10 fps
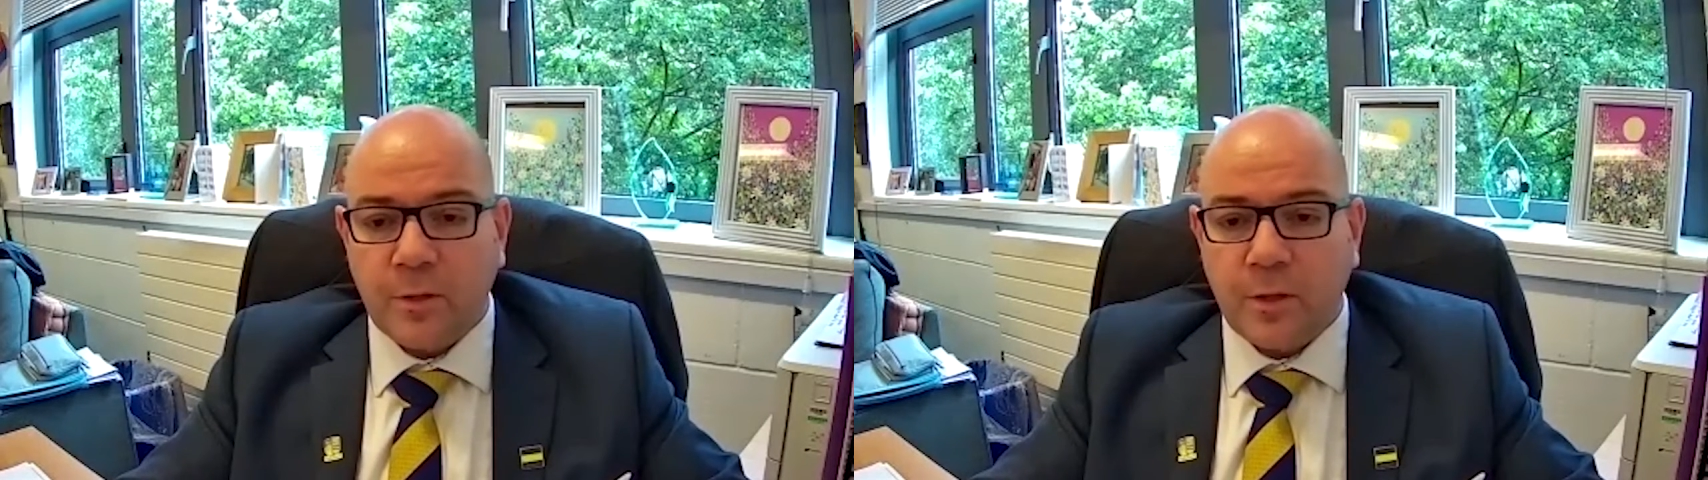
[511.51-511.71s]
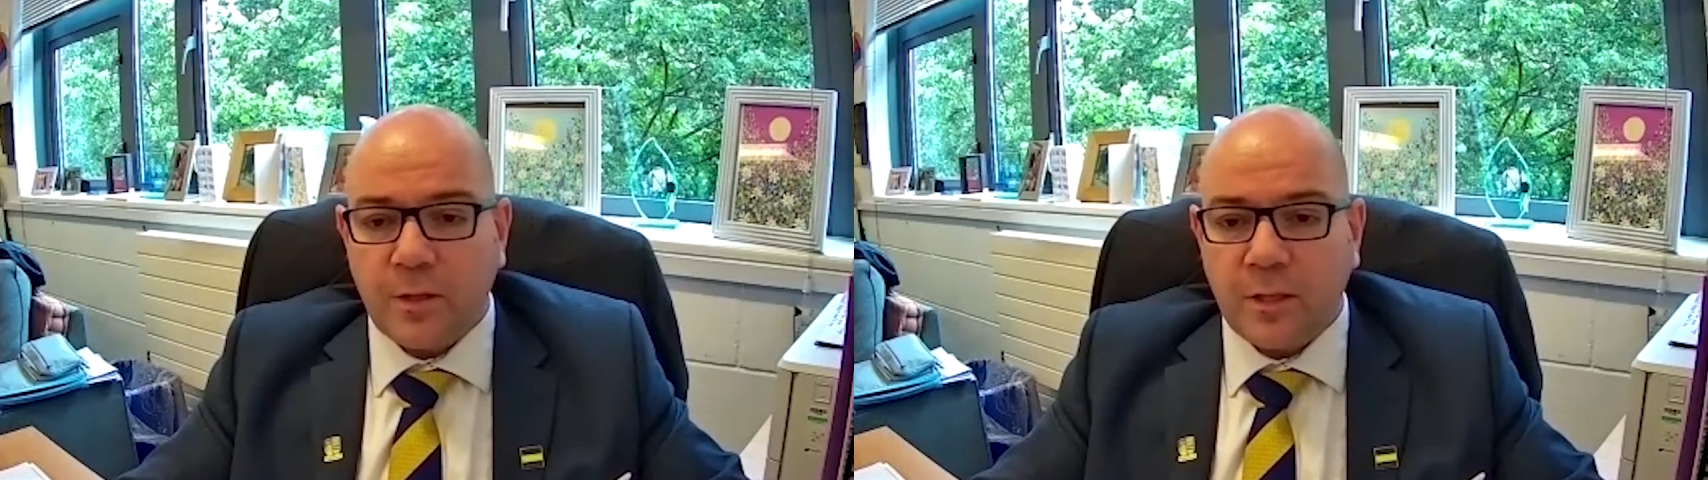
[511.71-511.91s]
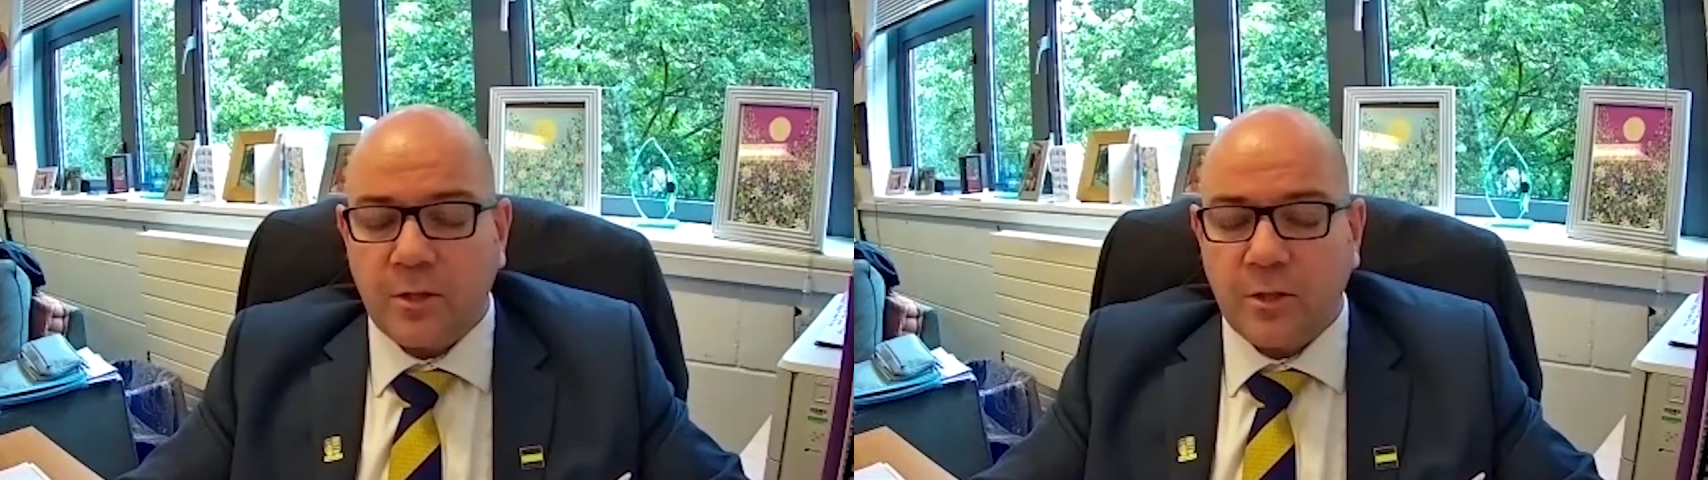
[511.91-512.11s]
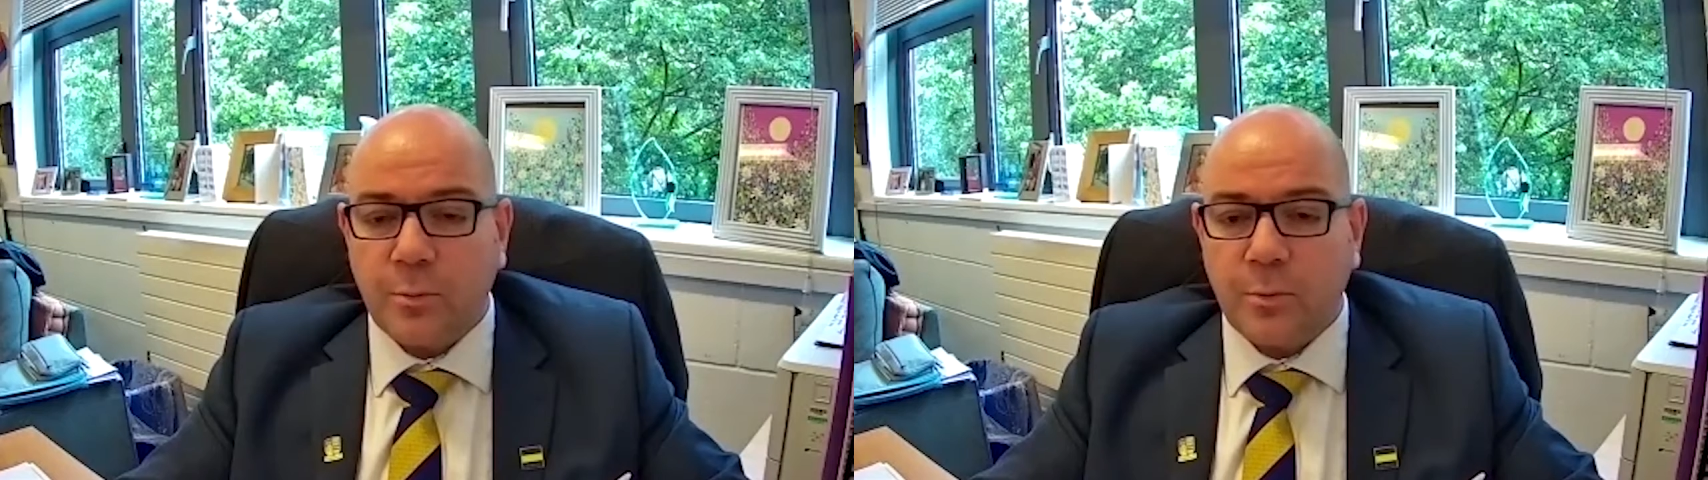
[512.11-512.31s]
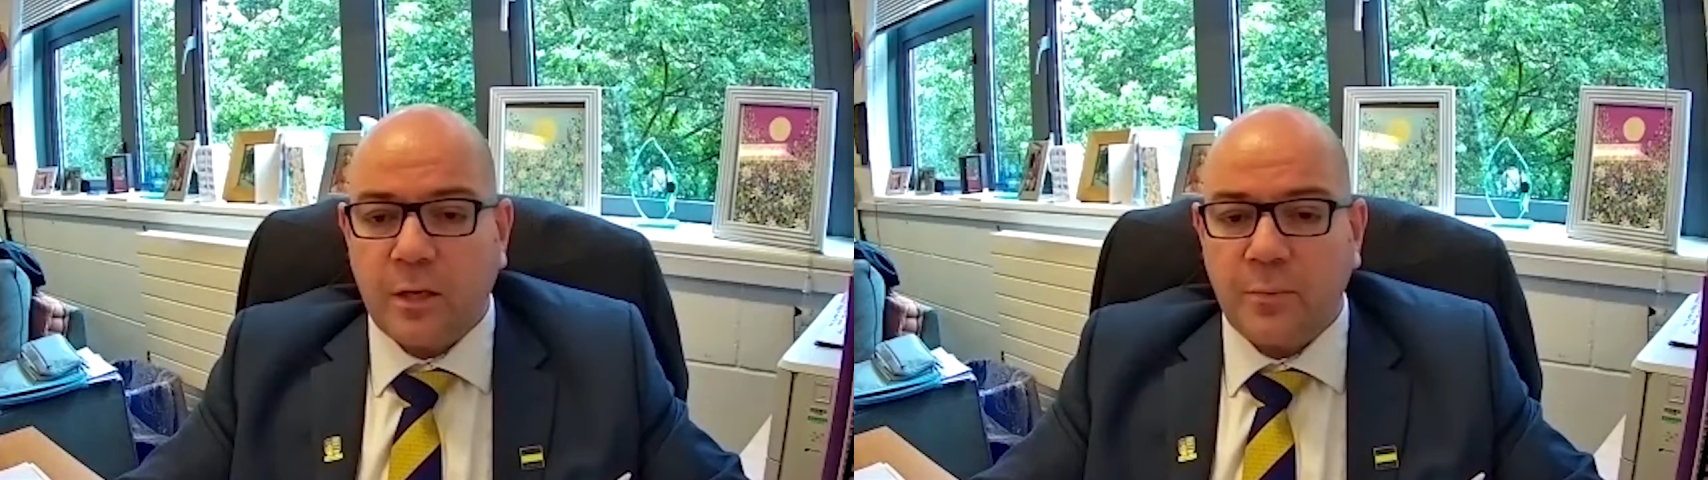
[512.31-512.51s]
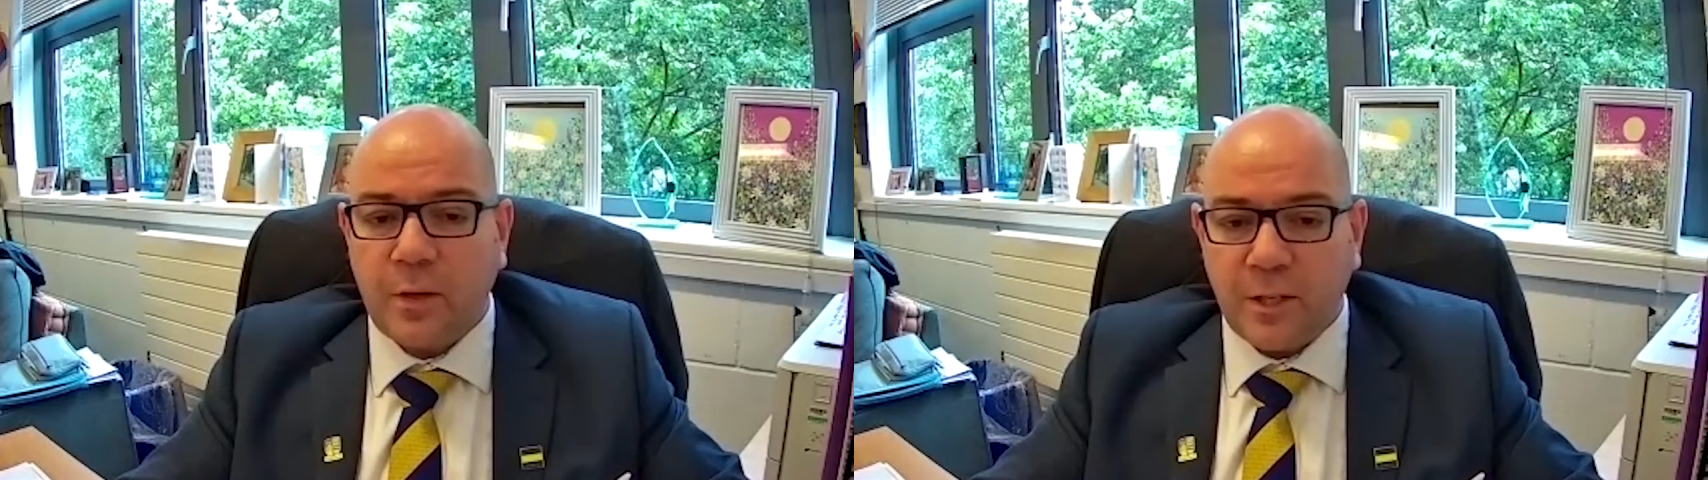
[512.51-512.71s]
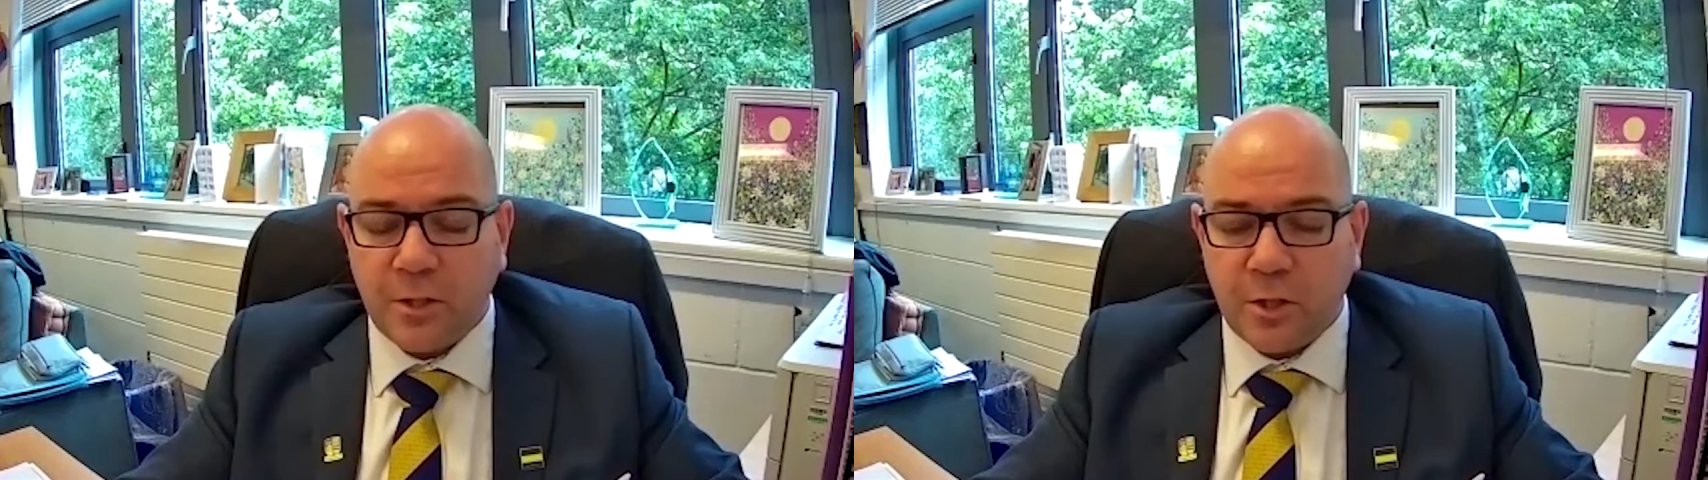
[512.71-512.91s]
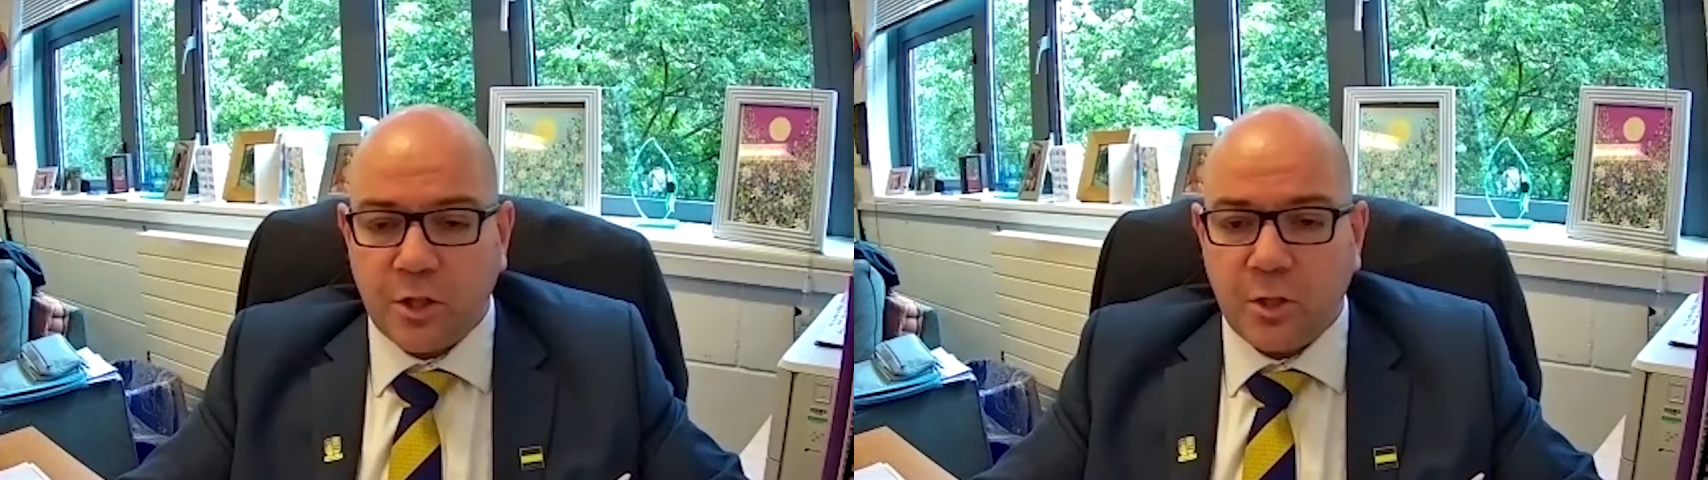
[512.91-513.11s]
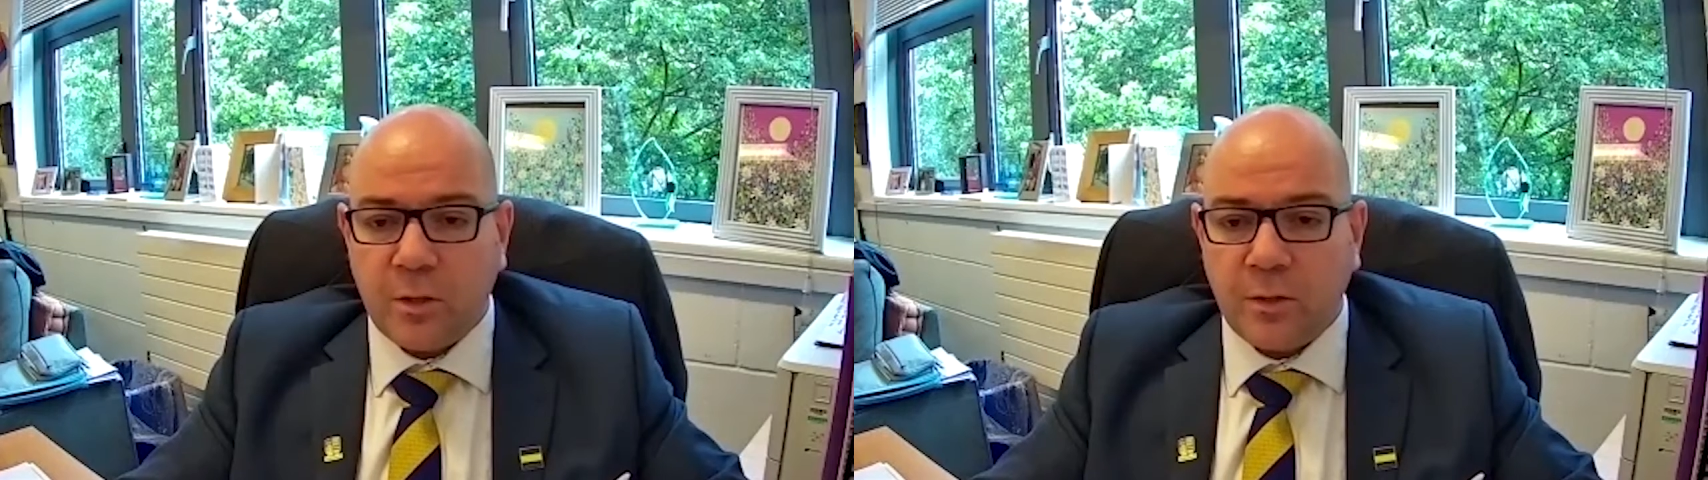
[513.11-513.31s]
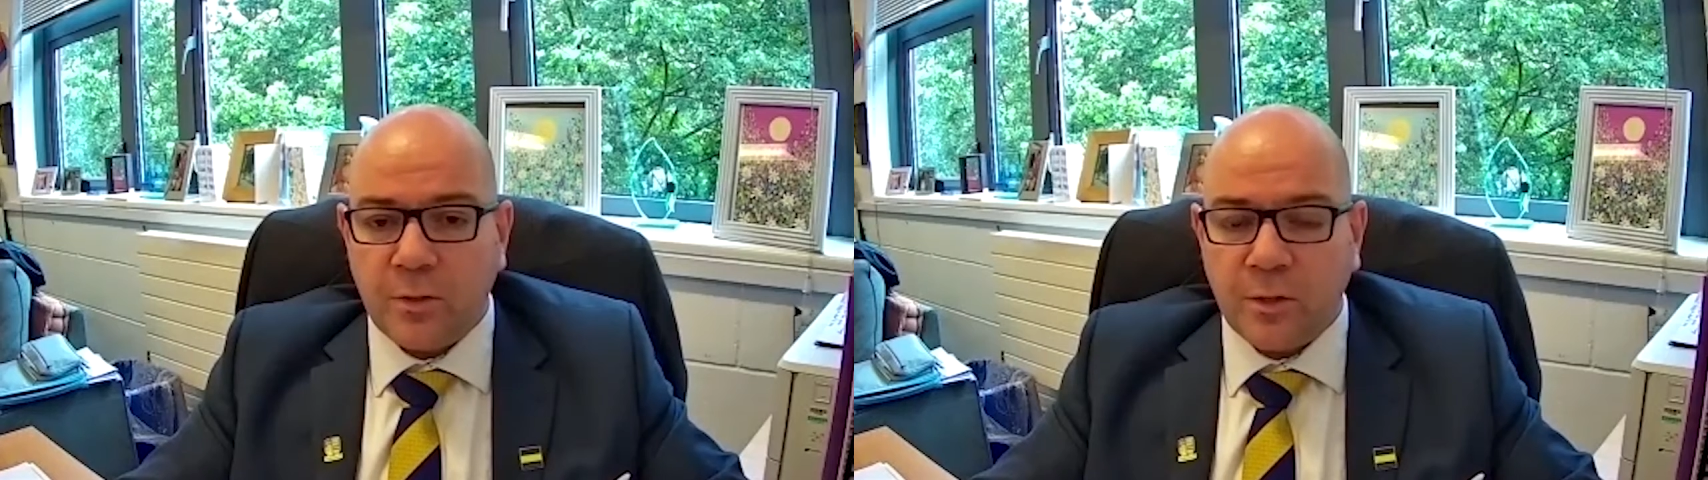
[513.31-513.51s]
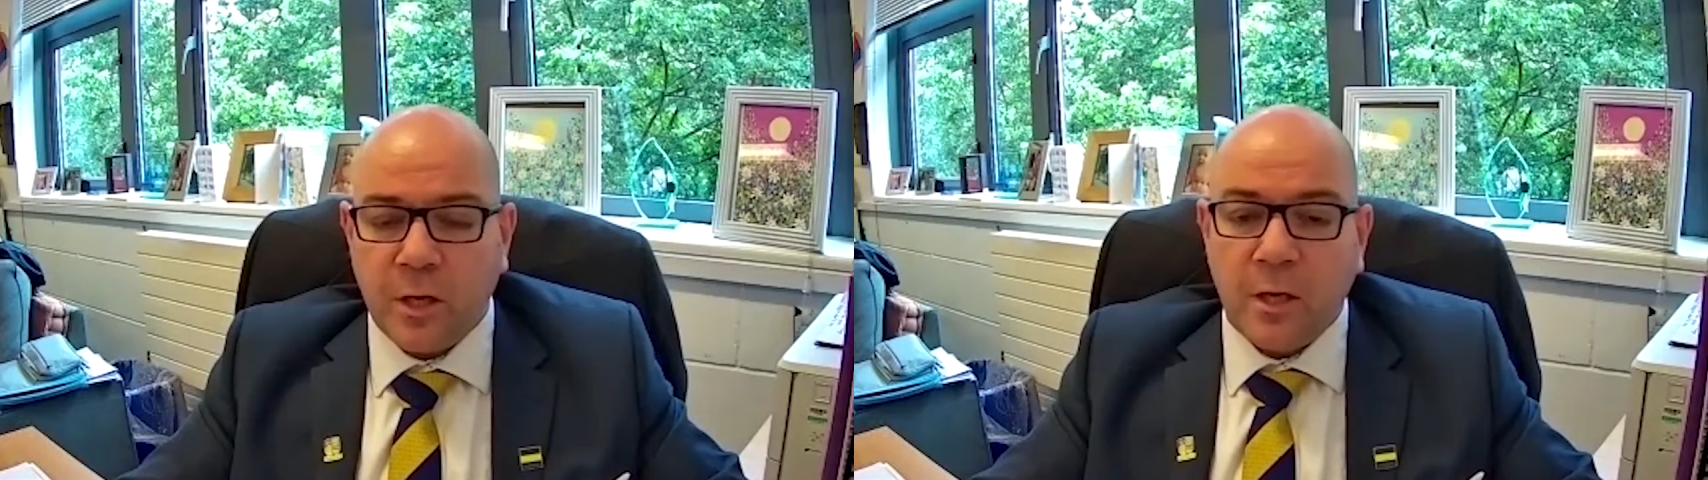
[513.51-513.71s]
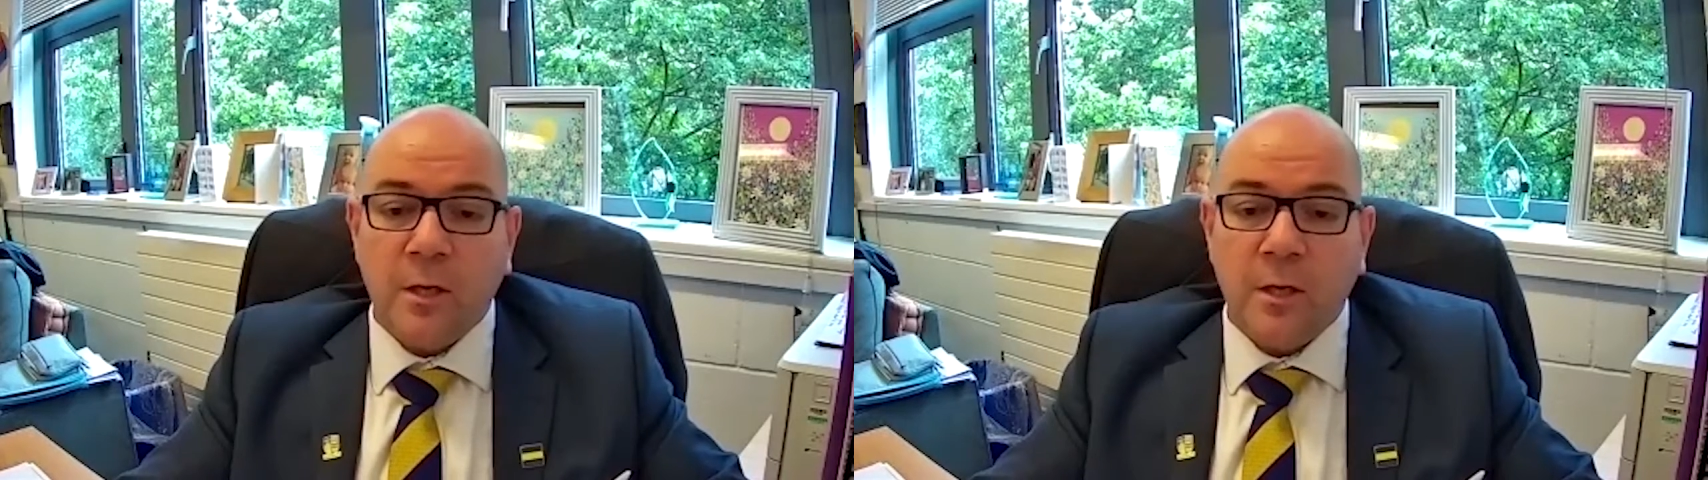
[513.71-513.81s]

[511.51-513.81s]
that the teachers would then release the students.